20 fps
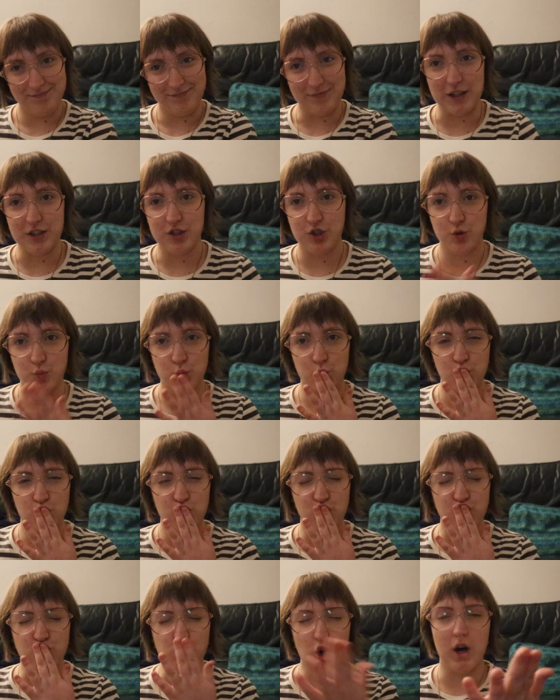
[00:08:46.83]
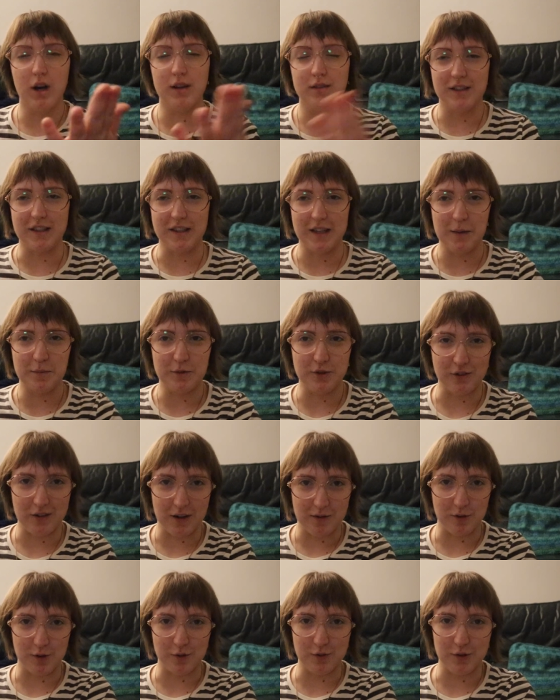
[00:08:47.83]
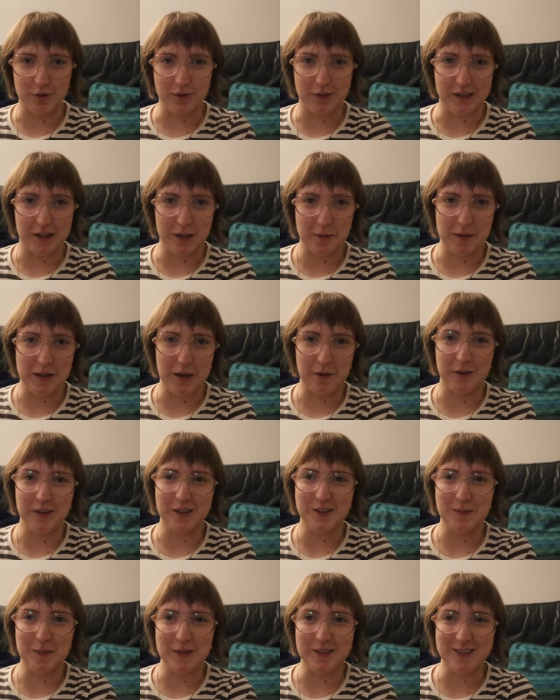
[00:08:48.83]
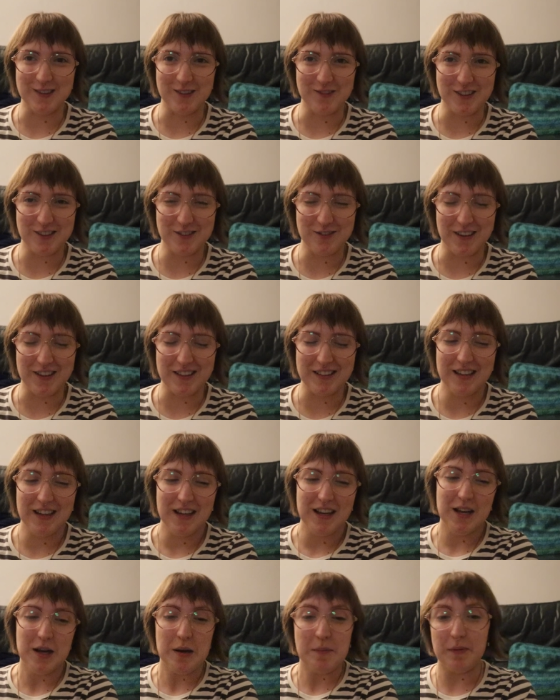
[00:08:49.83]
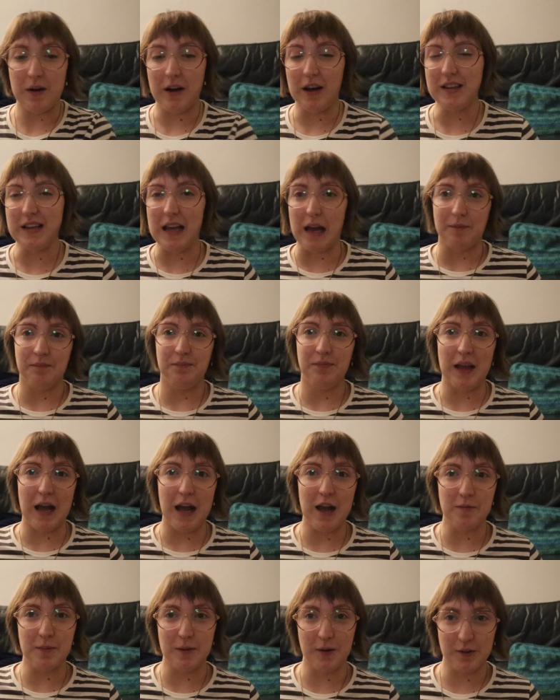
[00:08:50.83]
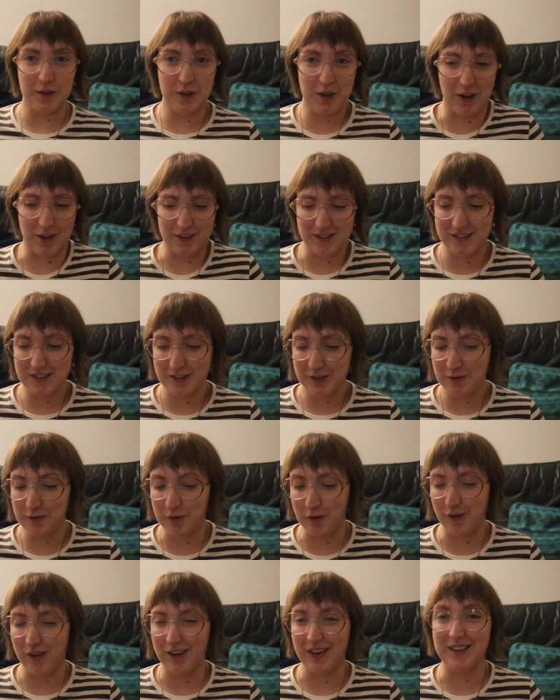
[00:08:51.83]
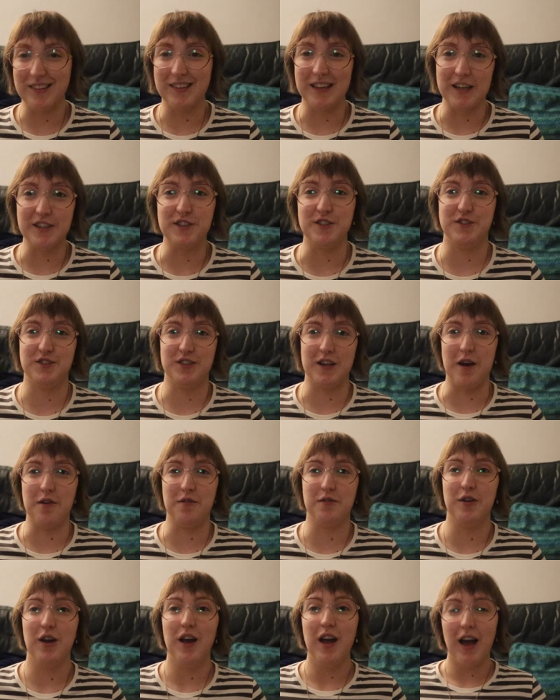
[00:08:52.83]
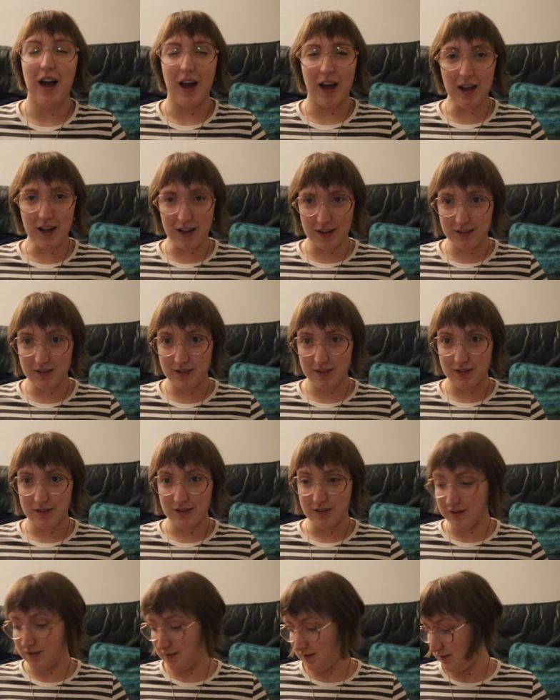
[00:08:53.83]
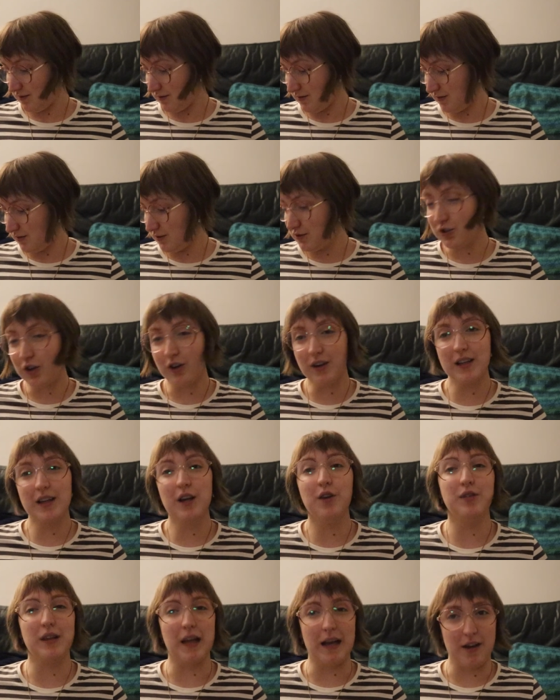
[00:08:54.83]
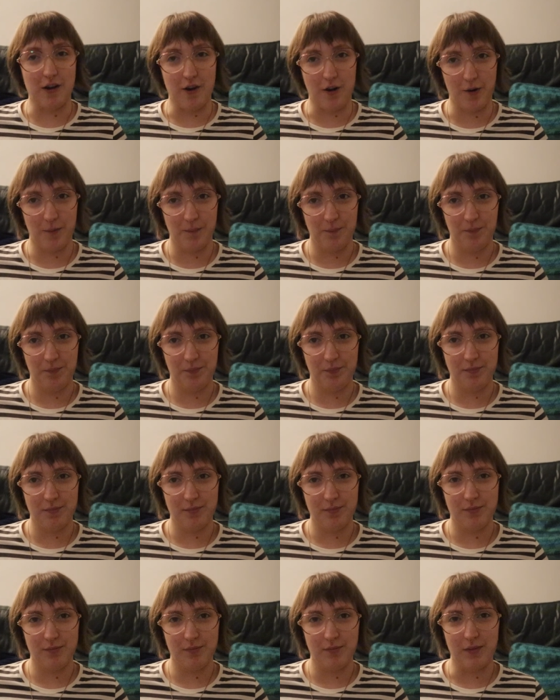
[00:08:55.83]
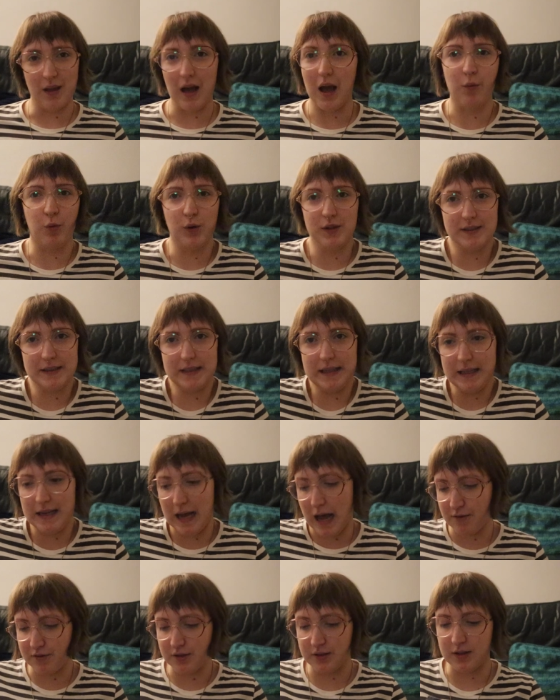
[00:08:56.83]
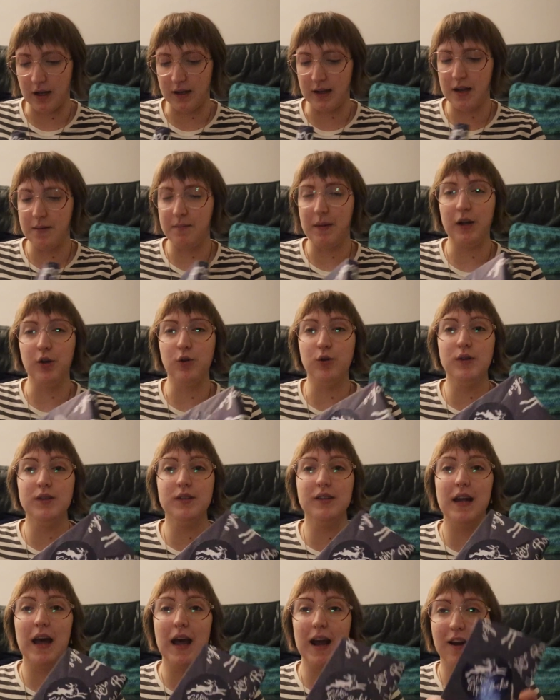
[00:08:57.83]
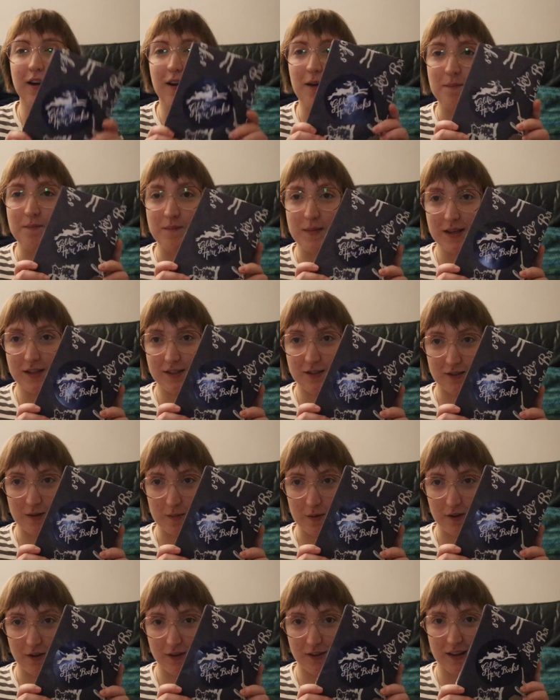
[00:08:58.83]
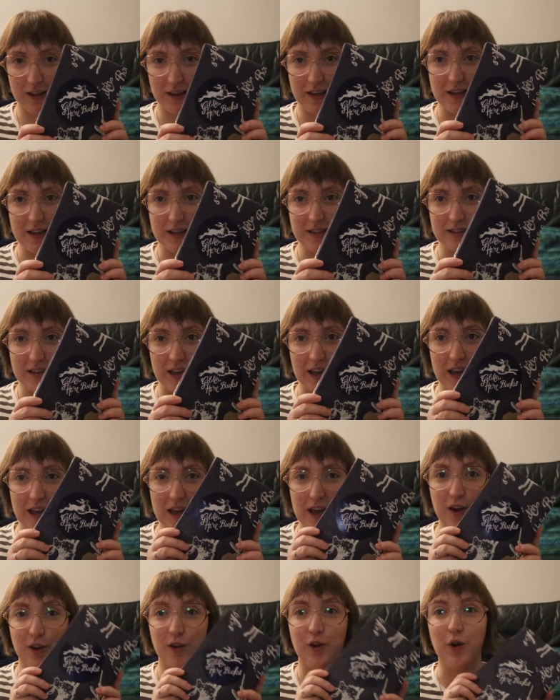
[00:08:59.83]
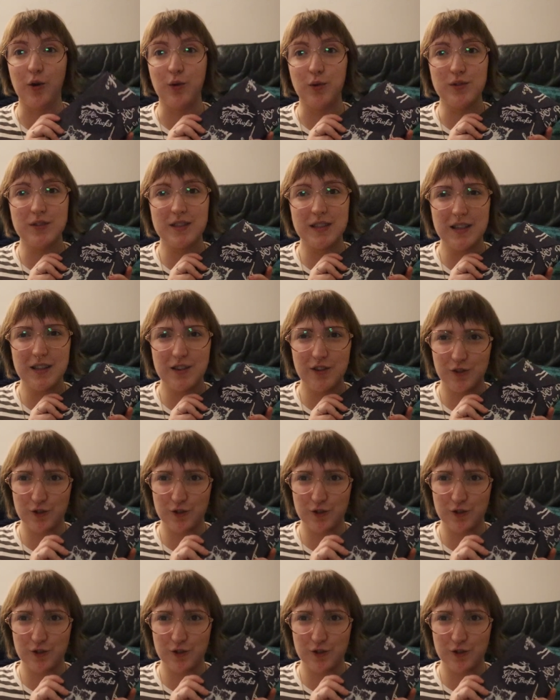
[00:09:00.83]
which, mwah, Tilly, I'm so grateful for you for lending me that one. It's been so much fun. But yeah, I've been on the hunt for lighter stuff. And talking of lighter, I once again haven't done it. My Golden Hair mystery book is a cozy